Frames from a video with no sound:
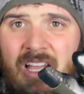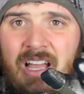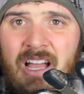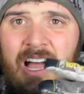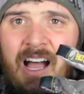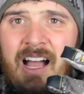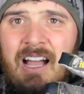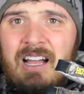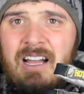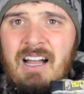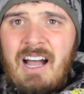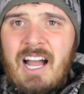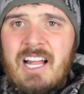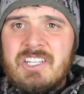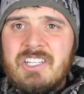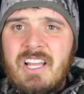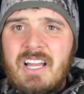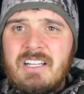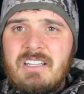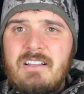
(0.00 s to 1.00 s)

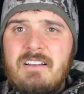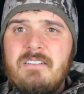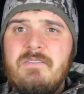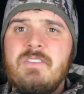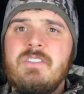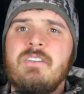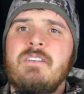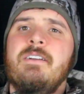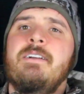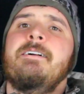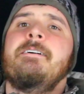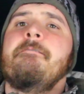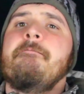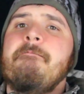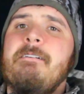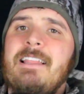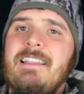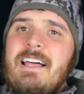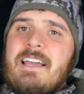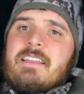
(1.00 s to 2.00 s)
hot shot gloves.
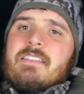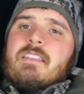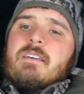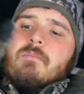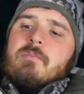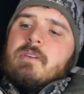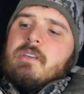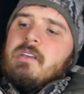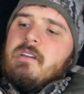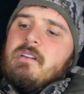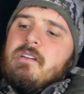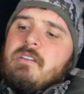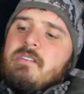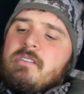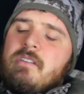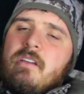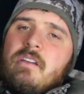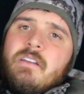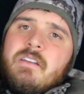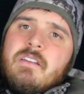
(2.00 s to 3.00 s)
I like them
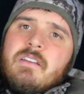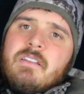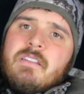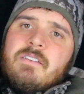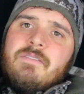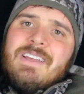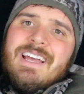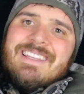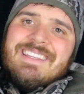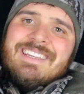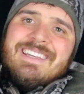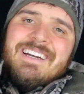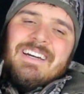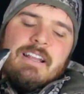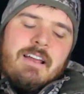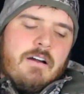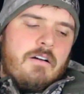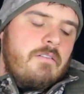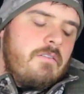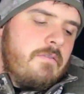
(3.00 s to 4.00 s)
because they've got the
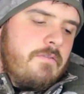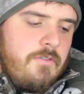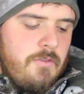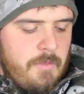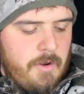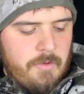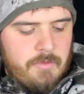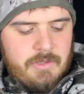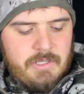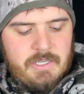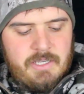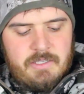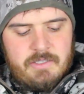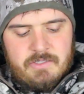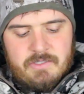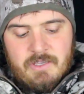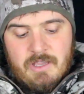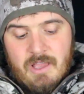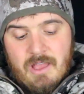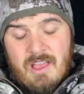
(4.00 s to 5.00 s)
cutout for my
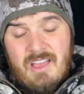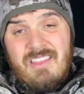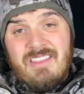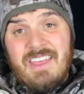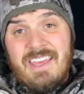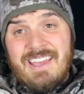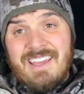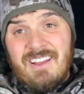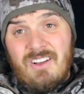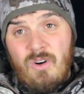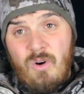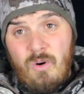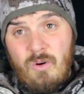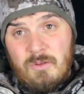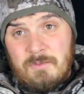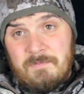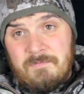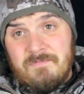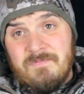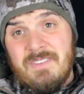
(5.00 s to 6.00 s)
release. They get
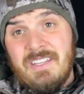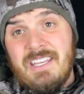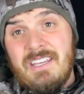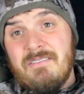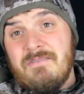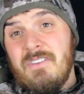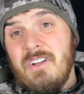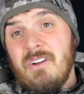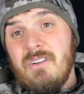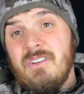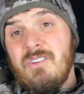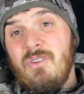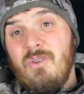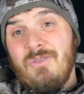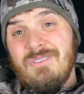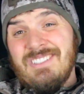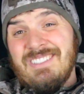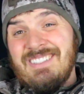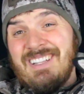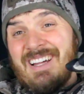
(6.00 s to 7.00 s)
cold. They get very
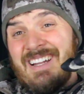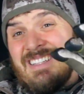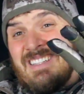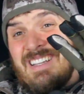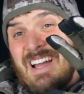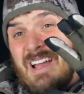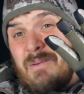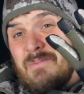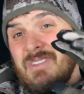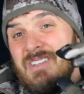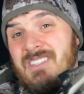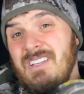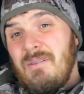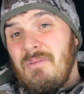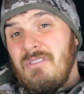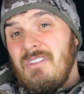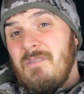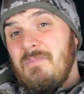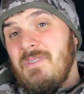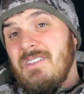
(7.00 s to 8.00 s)
cold. A lot of times I
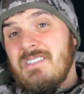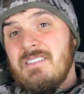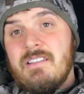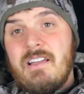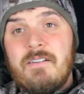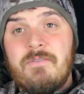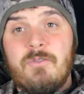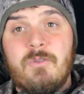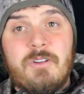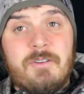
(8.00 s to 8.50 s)
double up this left